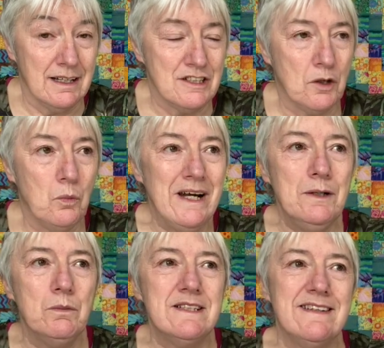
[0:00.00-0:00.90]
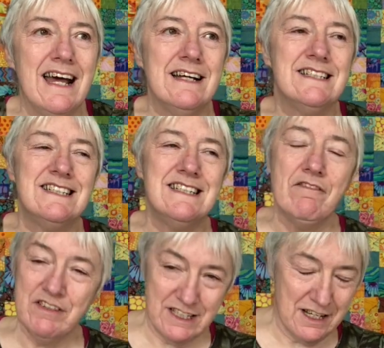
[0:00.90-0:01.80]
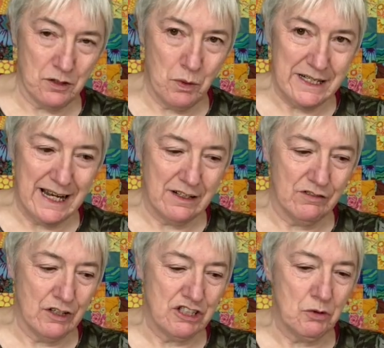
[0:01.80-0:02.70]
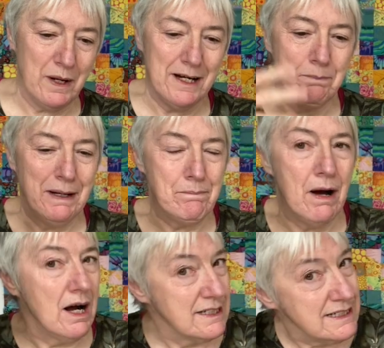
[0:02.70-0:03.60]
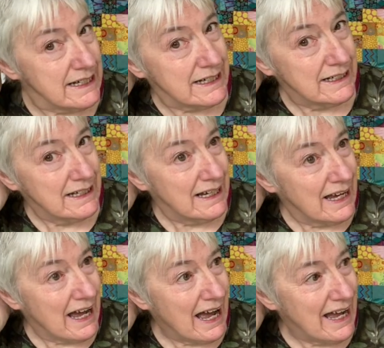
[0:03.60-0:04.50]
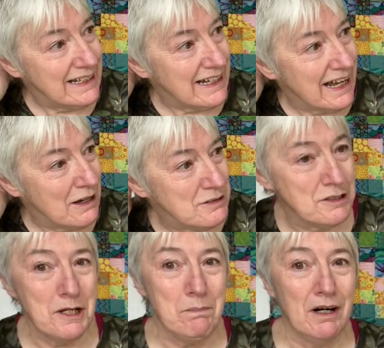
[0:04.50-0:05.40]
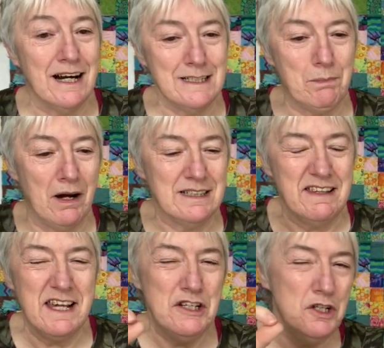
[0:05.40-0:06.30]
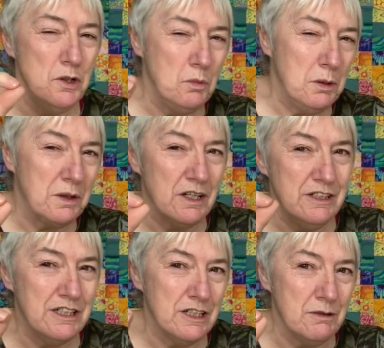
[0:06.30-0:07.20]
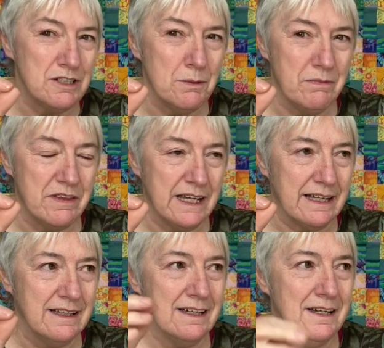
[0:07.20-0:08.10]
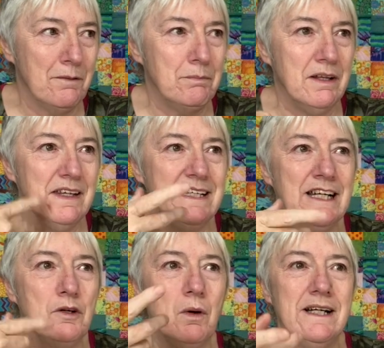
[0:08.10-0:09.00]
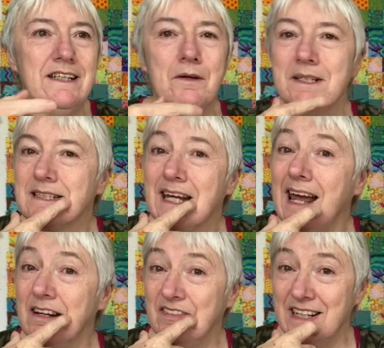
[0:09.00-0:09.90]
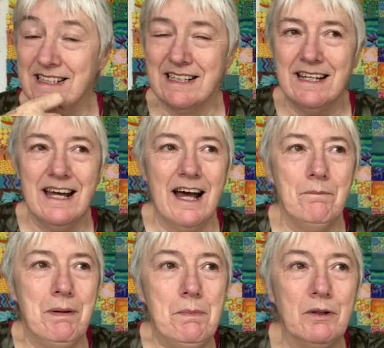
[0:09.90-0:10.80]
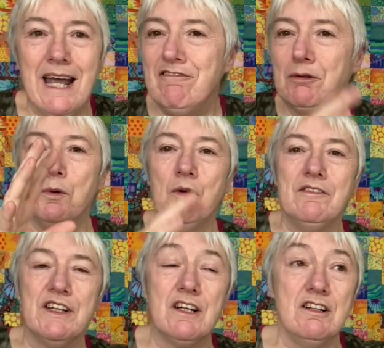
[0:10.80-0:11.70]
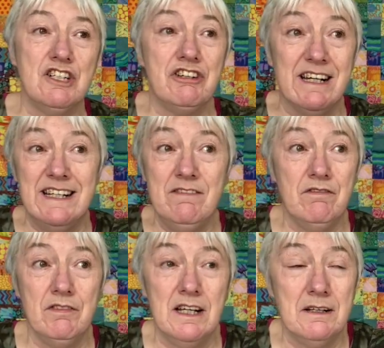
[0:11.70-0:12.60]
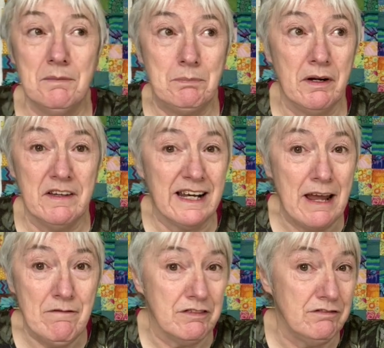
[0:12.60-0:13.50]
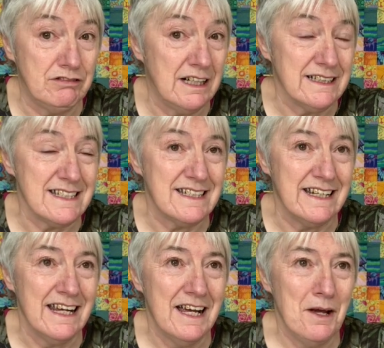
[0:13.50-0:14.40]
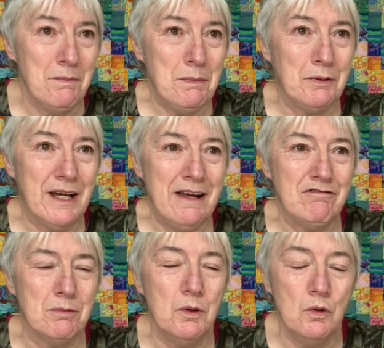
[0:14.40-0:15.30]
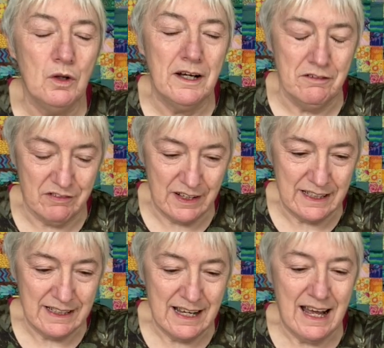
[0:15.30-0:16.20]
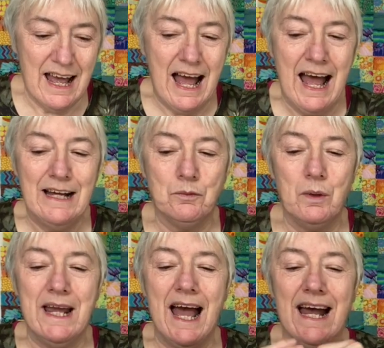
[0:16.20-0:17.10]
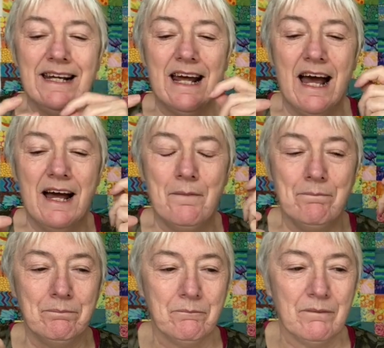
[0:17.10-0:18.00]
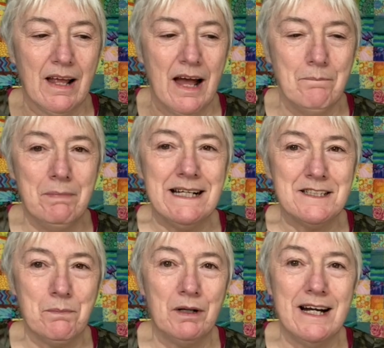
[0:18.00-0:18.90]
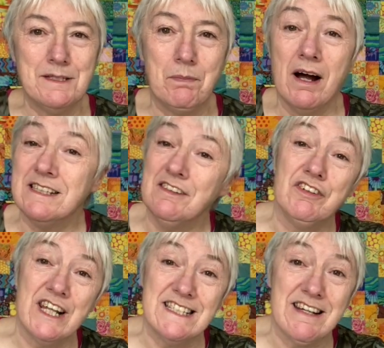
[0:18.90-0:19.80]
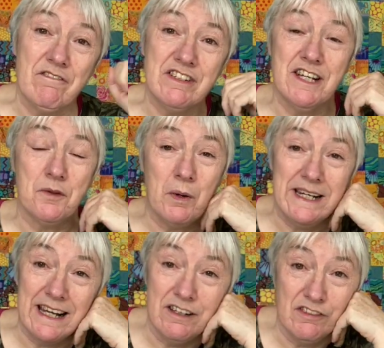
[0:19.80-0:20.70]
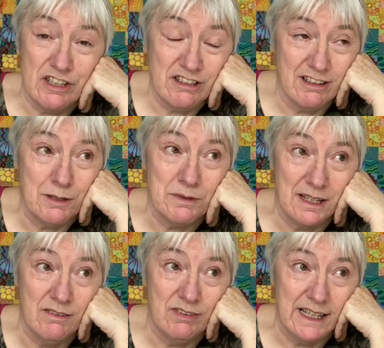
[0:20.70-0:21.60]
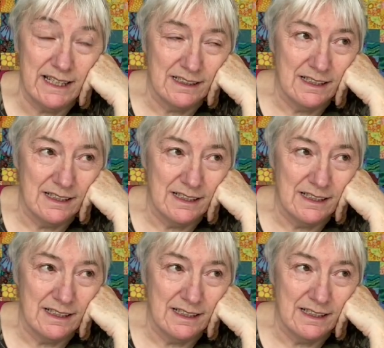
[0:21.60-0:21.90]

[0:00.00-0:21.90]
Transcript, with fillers: So when it was their 70th wedding anniversary, we had a big party, and it was a surprise party. They knew we were going to do something, but they didn't quite know the scale of it. And people came from all over the country, and even my brother came from France, and people came from all over. And we had a big surprise party for their 70th wedding anniversary, and it was lovely.